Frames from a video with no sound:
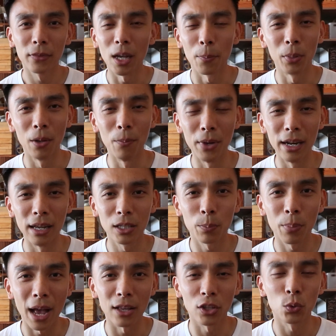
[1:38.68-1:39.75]
couple of minutes
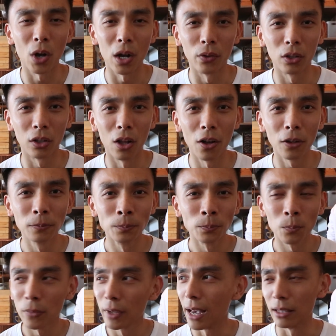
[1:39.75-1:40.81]
past 12 o'clock
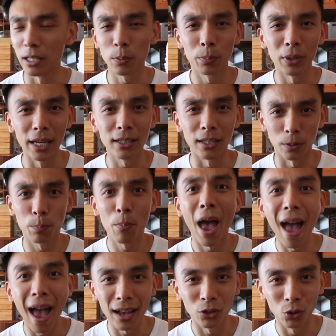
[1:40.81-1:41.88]
and this place is
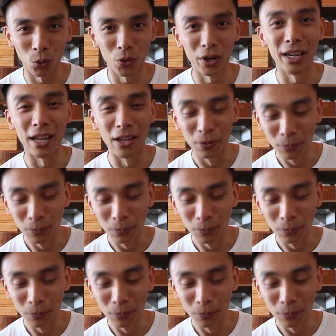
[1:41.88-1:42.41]
packed already.